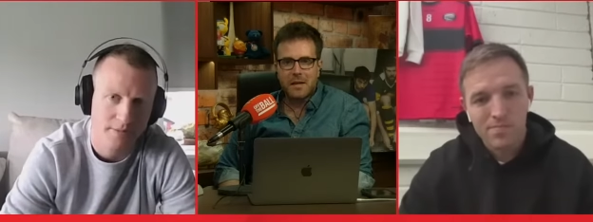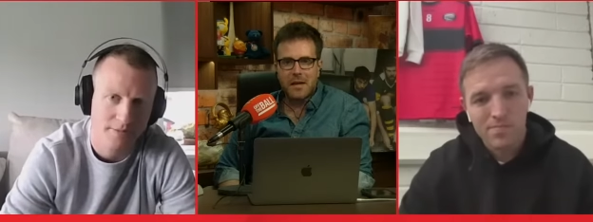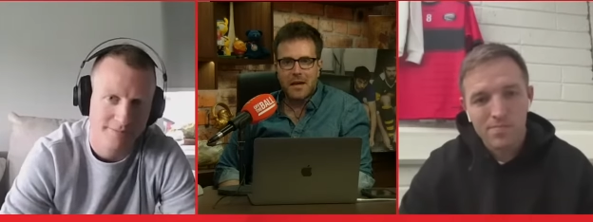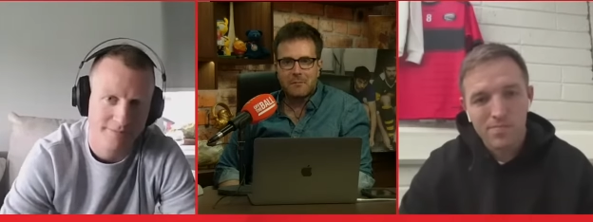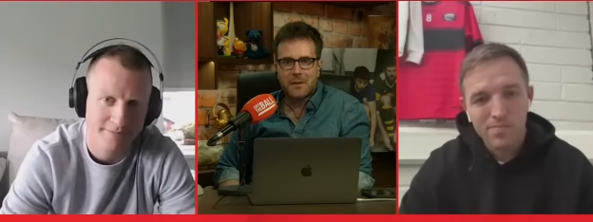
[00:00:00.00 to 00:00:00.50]

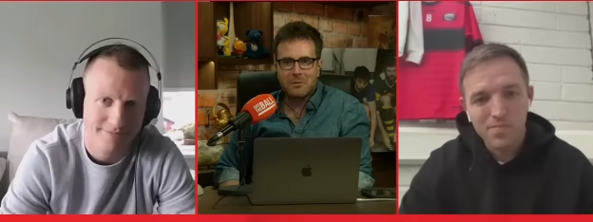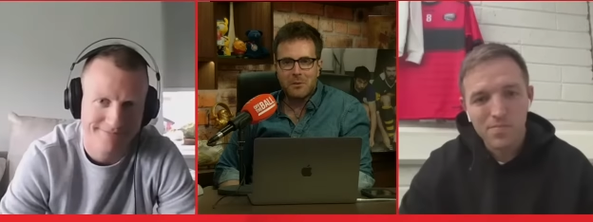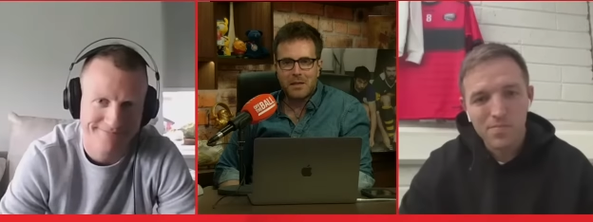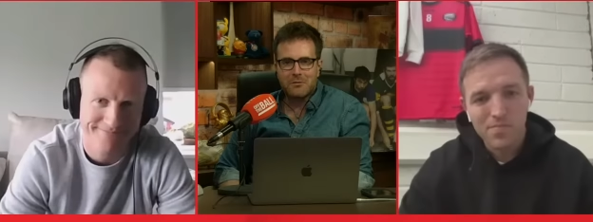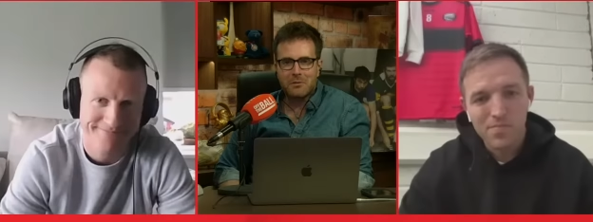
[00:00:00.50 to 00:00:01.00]
Speaker 1: getting
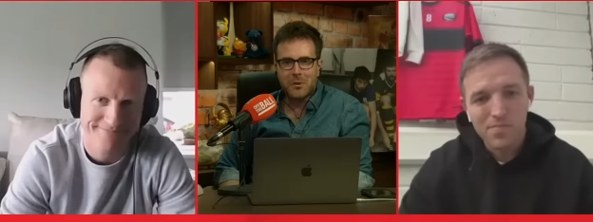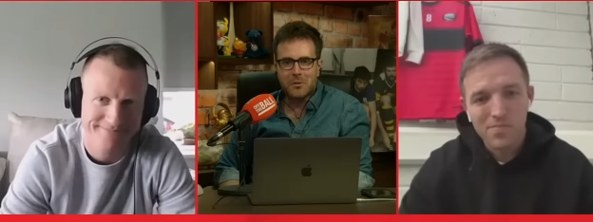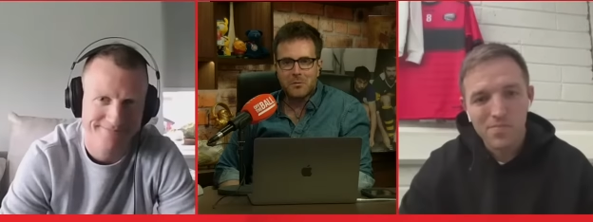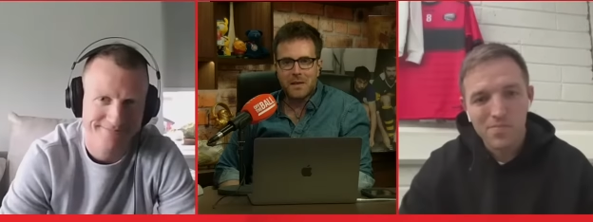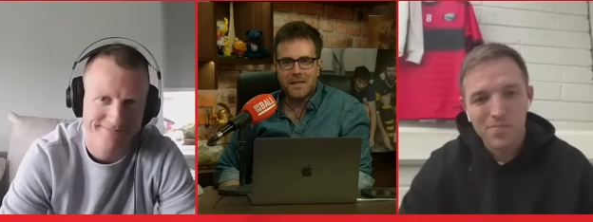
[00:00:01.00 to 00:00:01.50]
ready for the
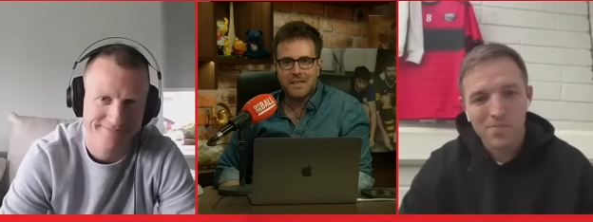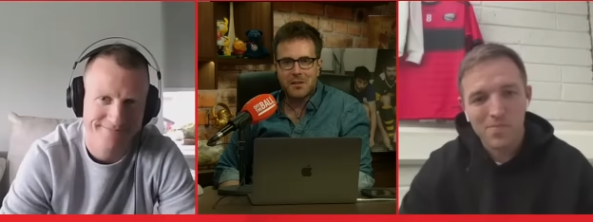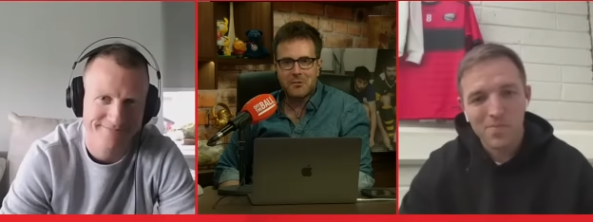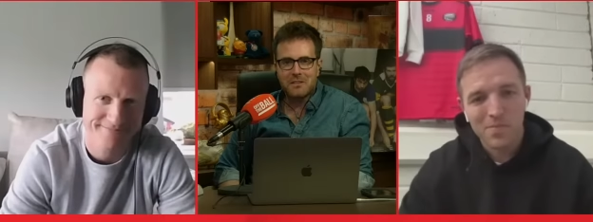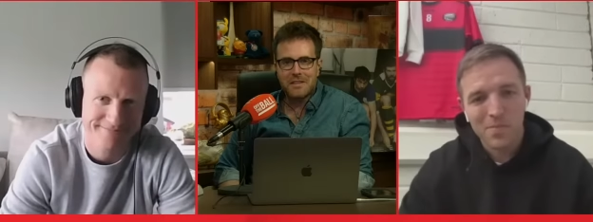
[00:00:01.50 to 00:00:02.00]
motorway
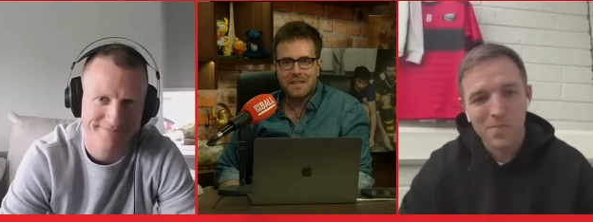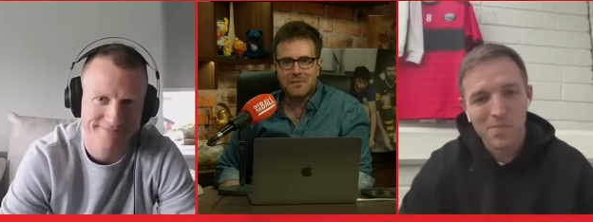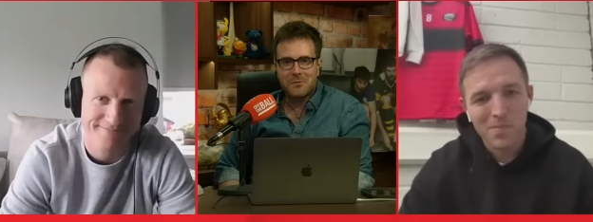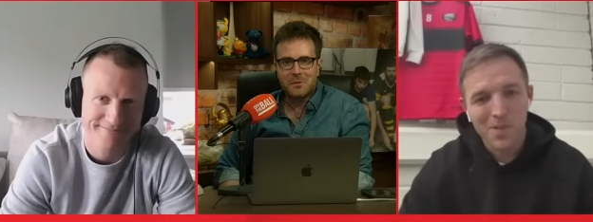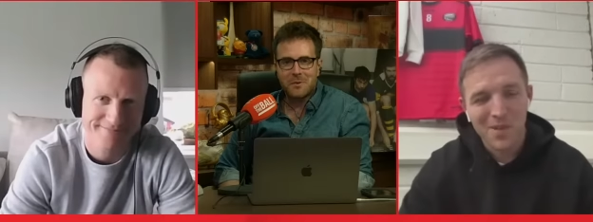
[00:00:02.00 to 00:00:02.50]
over the next
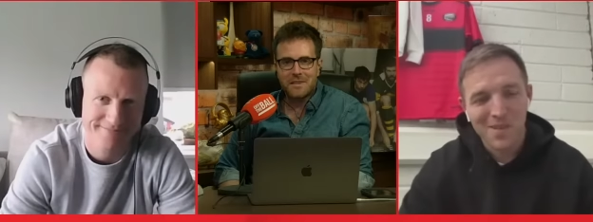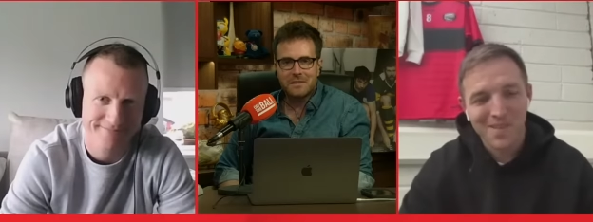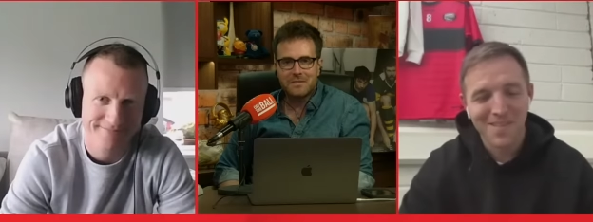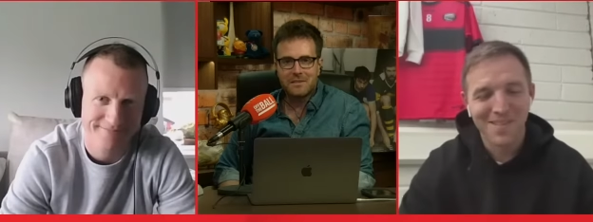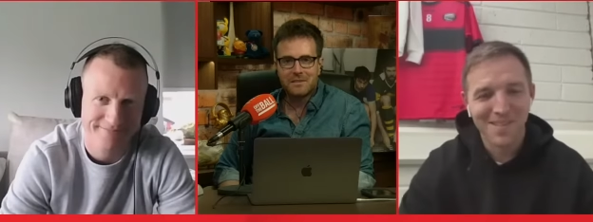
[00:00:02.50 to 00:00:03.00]
couple of
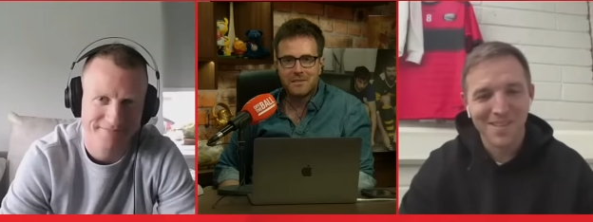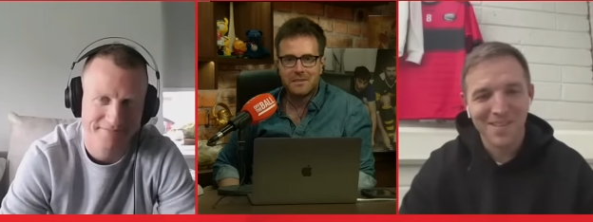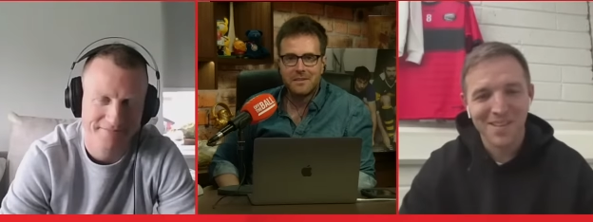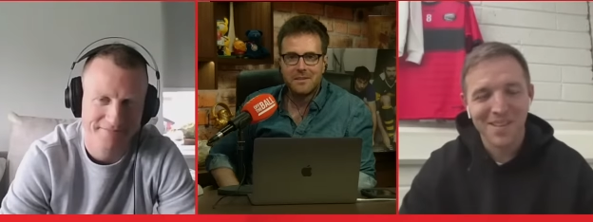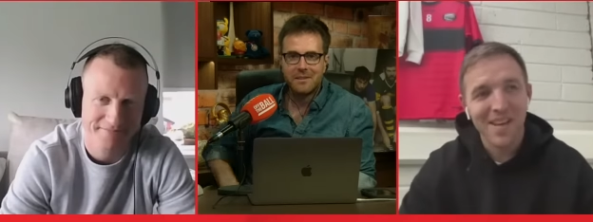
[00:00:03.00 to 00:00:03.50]
weeks.
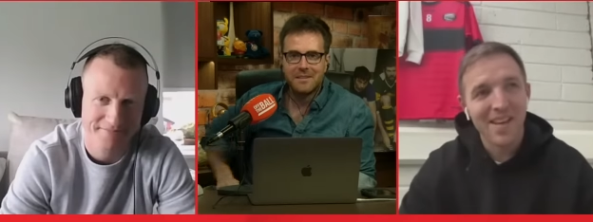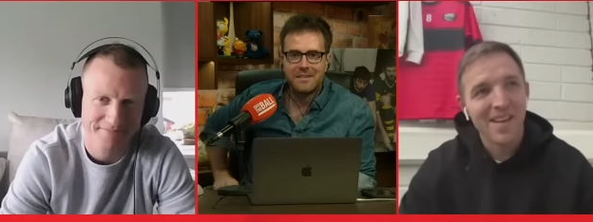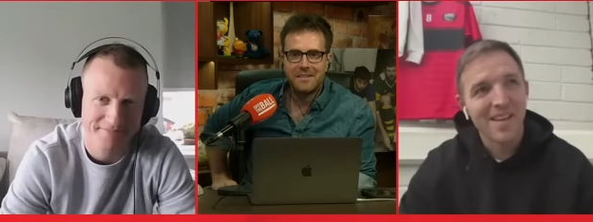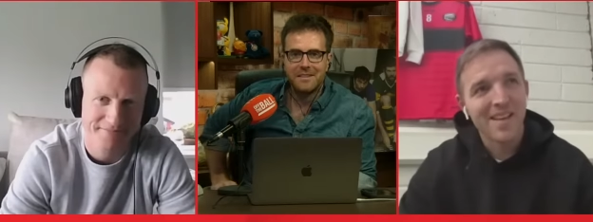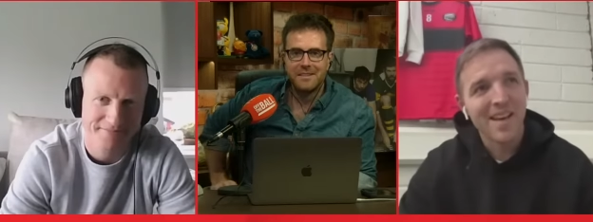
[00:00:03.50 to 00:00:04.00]

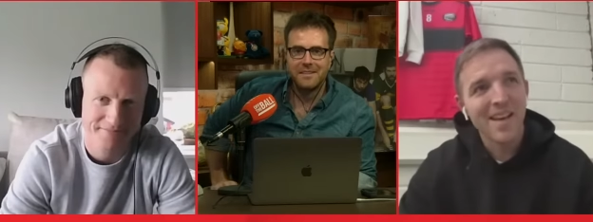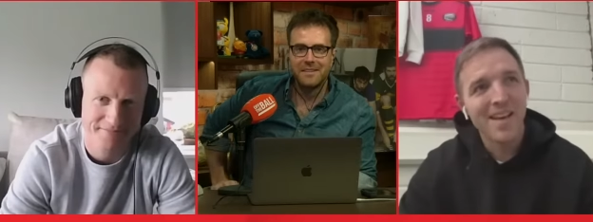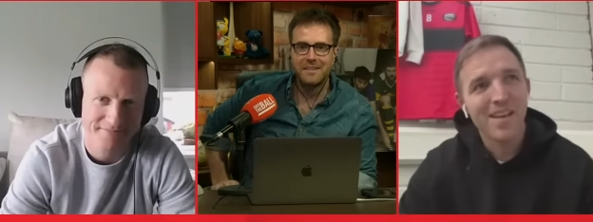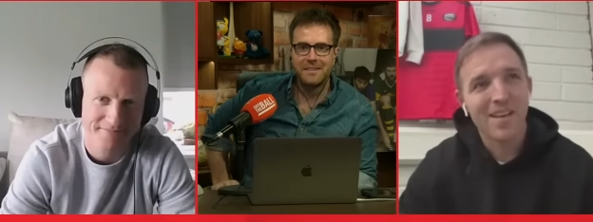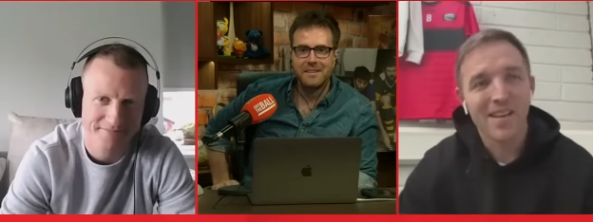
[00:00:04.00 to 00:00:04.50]

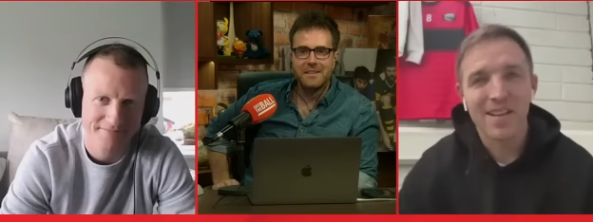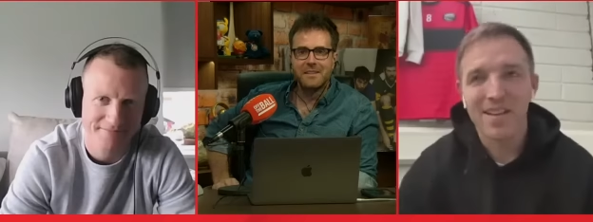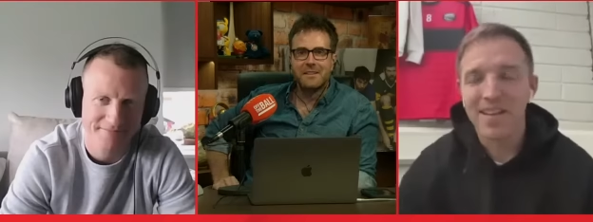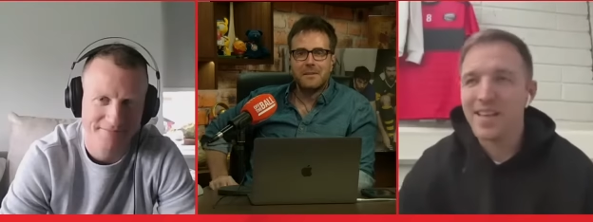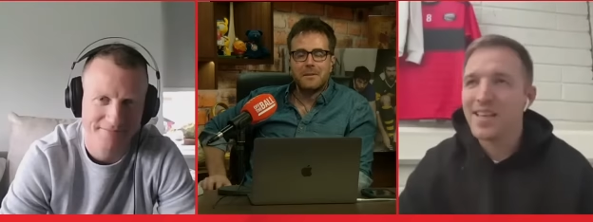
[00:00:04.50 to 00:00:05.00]
Speaker 2: Yeah,
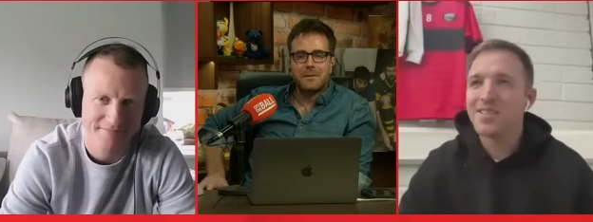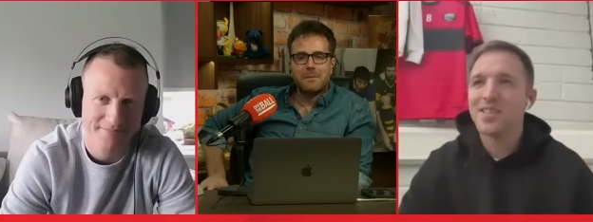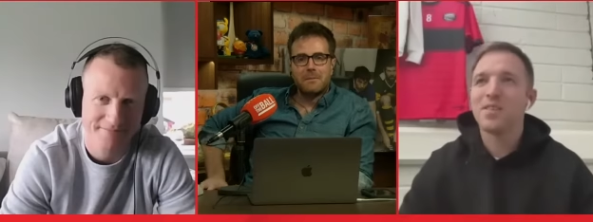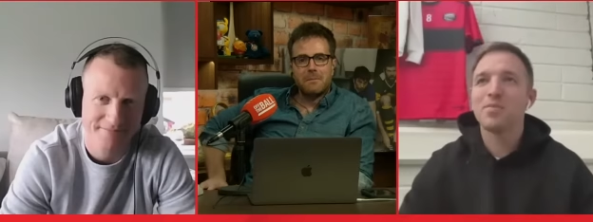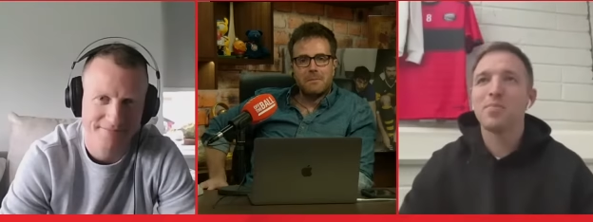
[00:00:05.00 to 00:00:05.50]
like
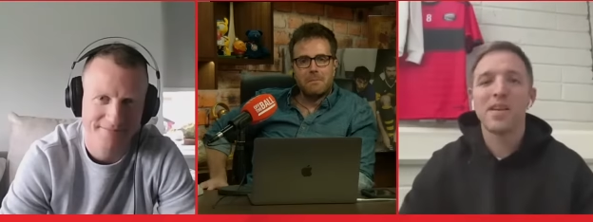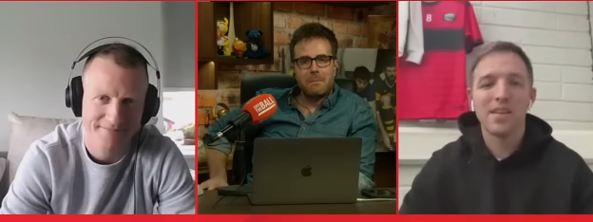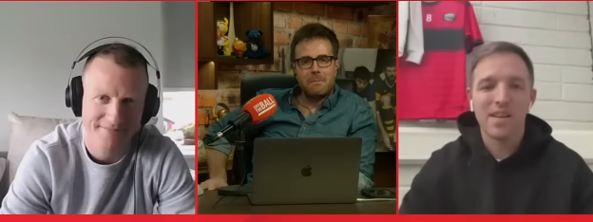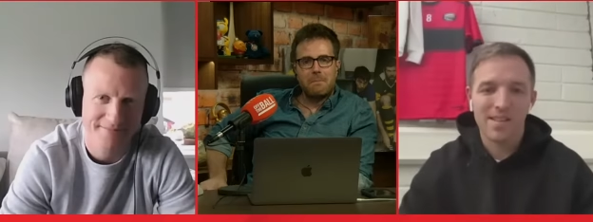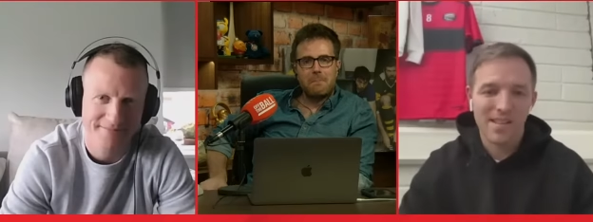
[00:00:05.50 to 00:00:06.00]
he seemed to
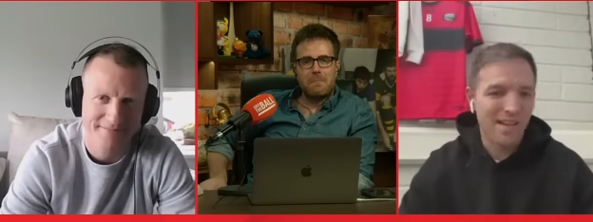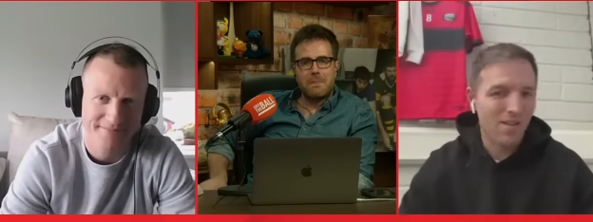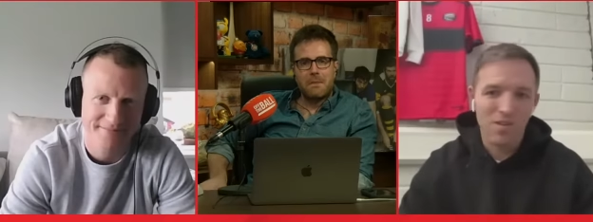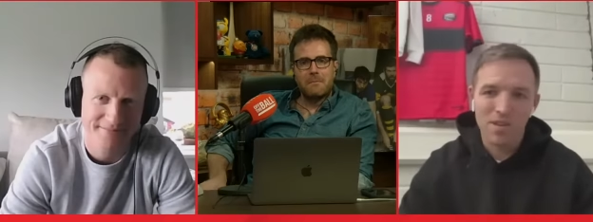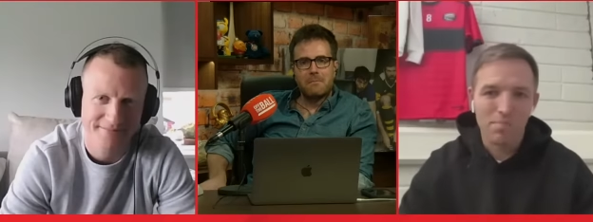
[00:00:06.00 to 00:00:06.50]
be like
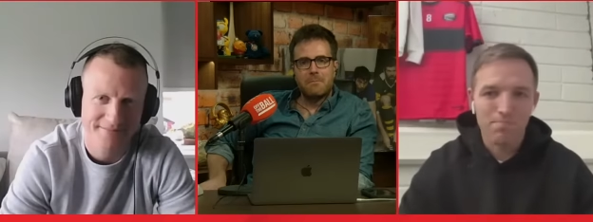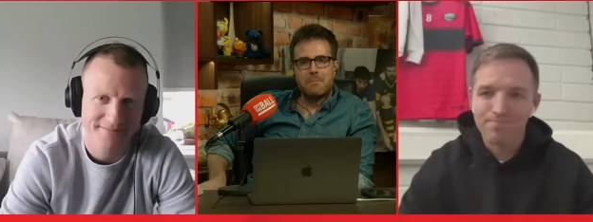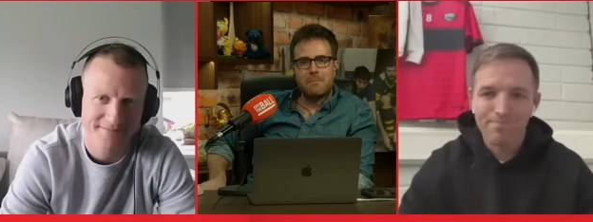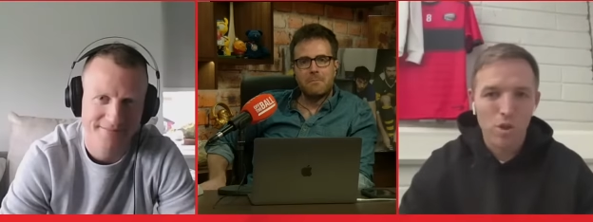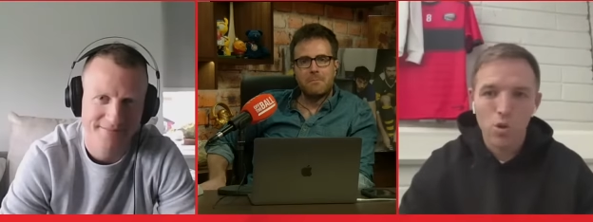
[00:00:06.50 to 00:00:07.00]
that,
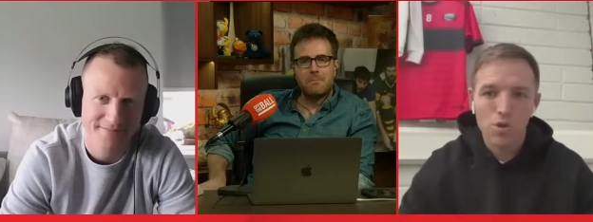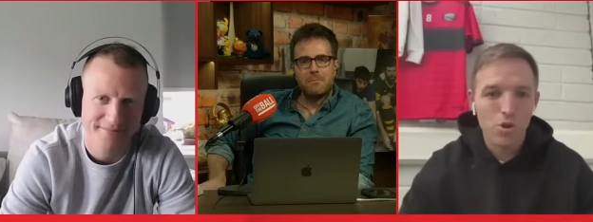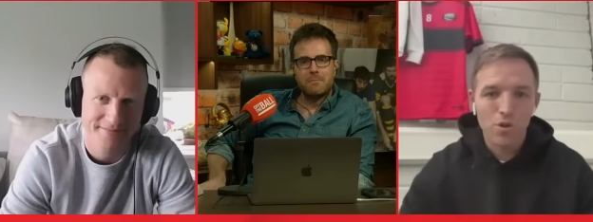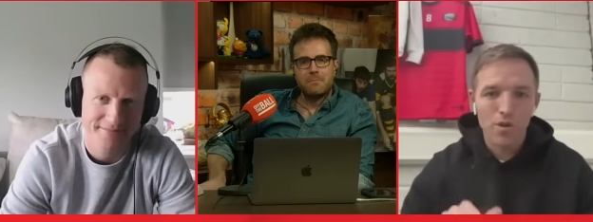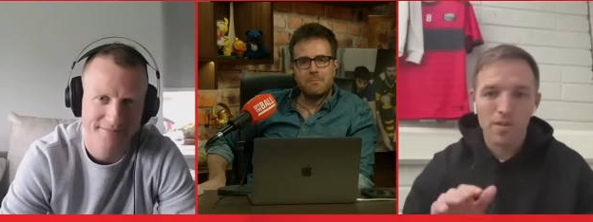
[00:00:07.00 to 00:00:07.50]
only
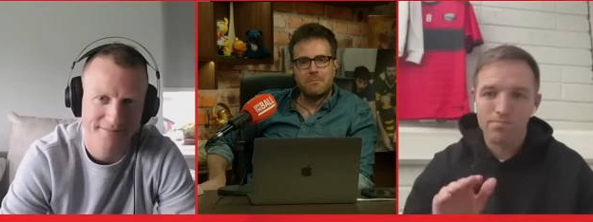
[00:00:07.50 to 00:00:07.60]
going through